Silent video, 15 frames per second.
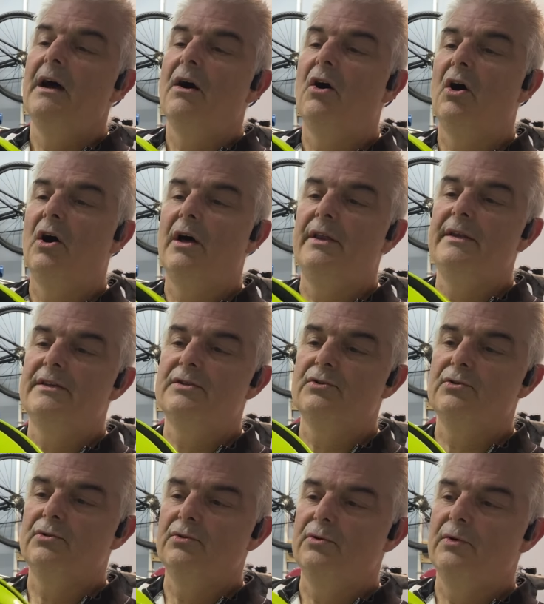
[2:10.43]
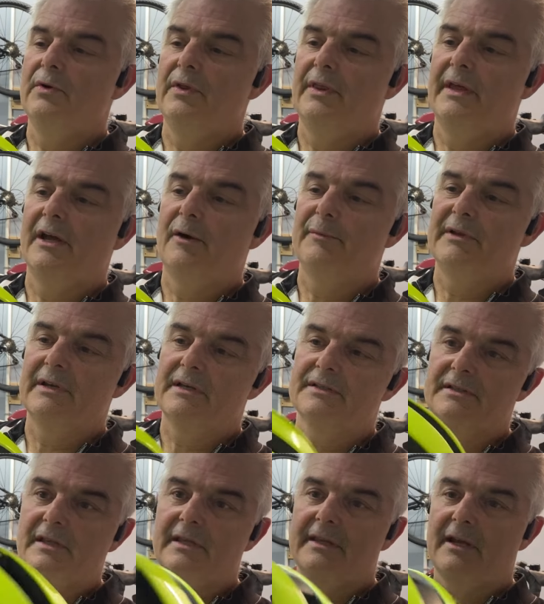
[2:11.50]
onto the helmet because
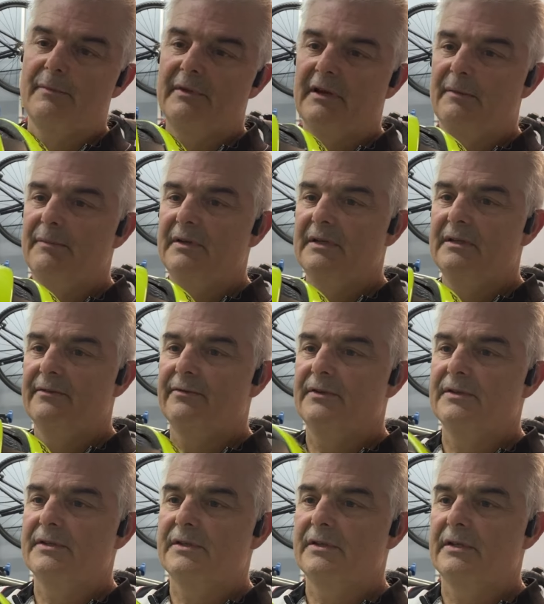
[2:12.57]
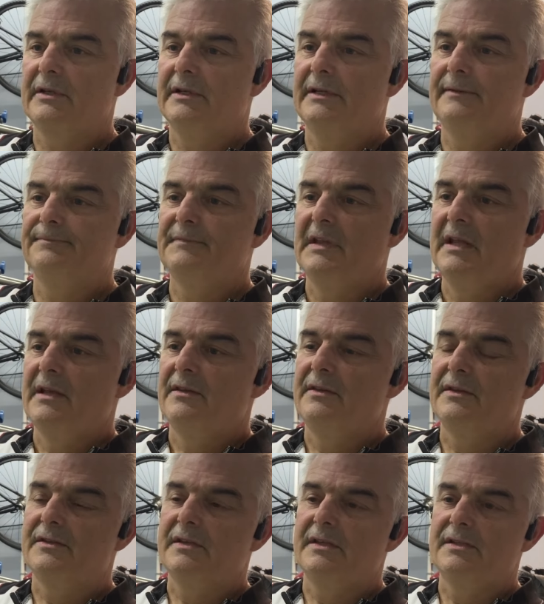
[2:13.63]
I think that'll make a big difference. Uh,
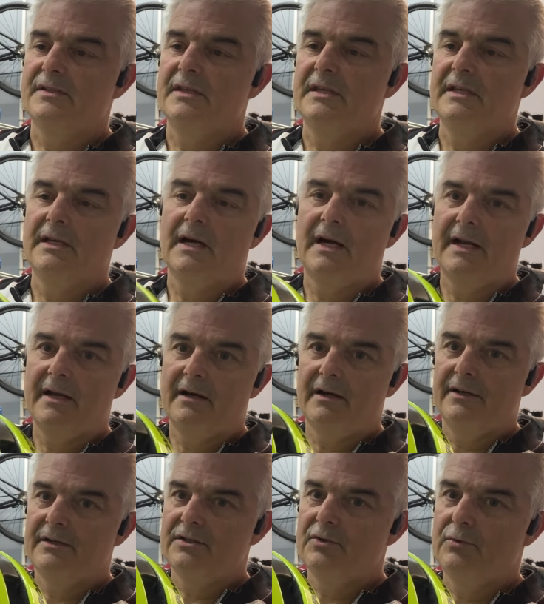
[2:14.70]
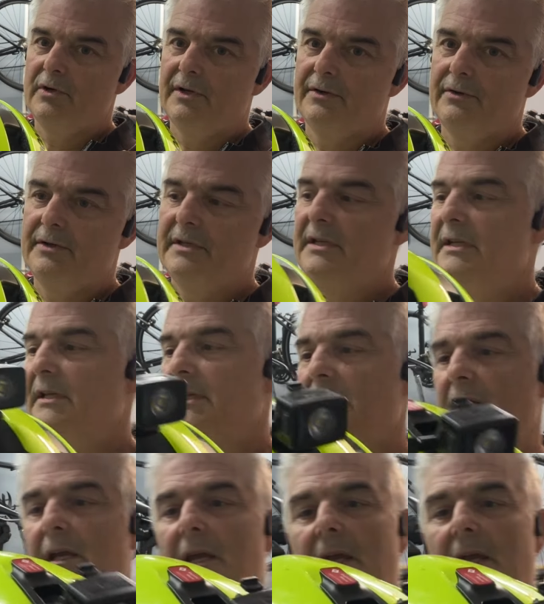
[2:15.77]
this is the Ion 200T